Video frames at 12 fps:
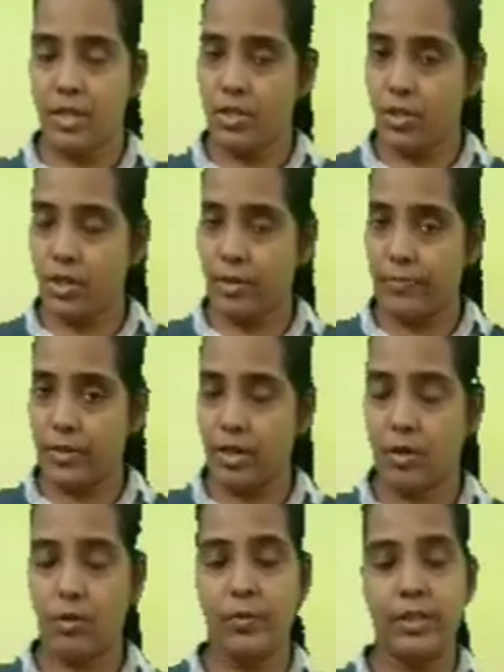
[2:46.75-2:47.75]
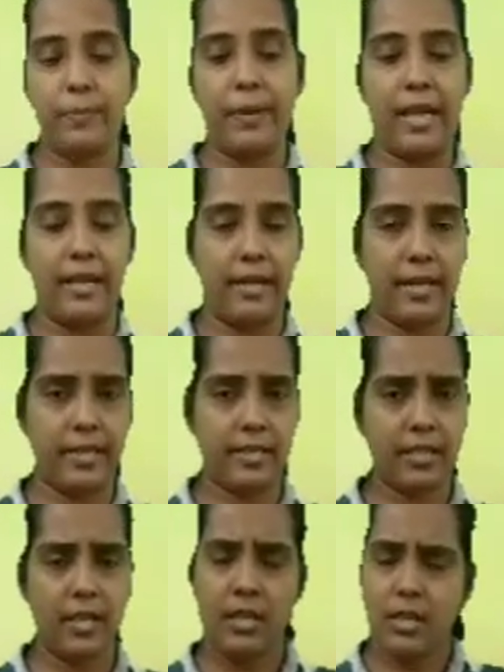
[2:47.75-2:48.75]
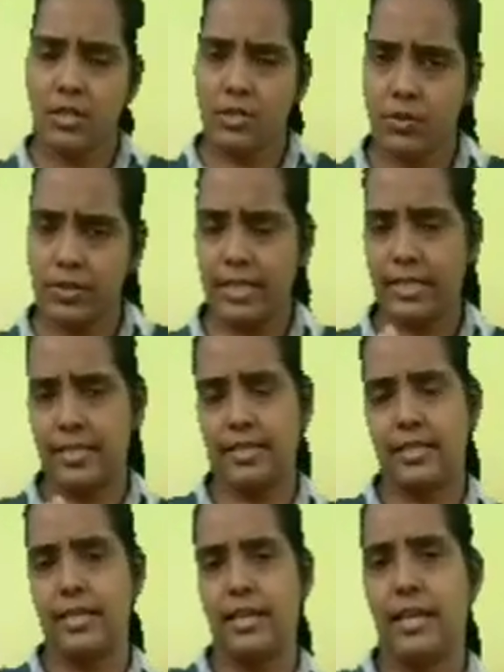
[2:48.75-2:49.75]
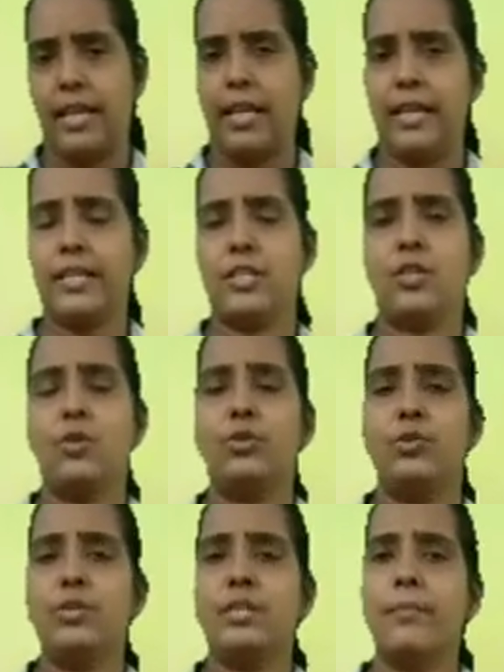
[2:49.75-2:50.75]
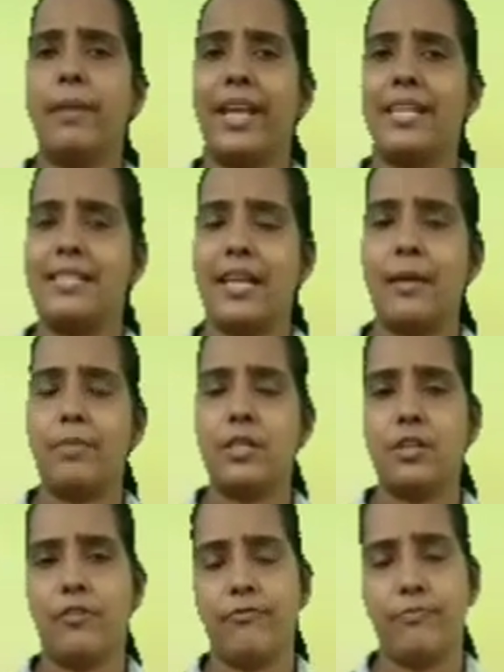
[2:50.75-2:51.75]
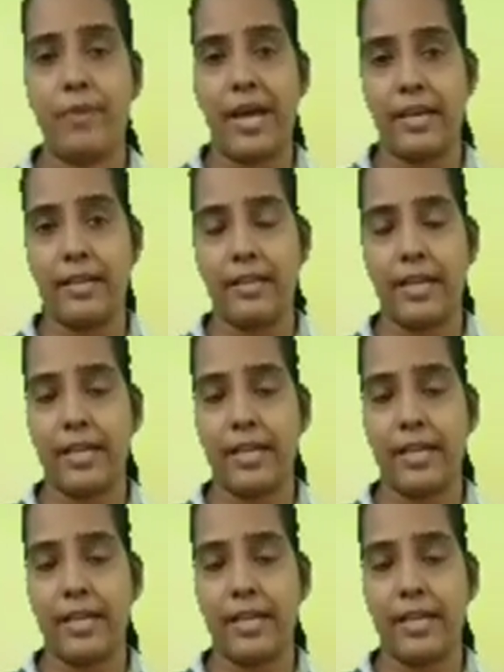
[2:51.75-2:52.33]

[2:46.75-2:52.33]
So you are thorough with parallel lines. So just let's go through some examples of parallel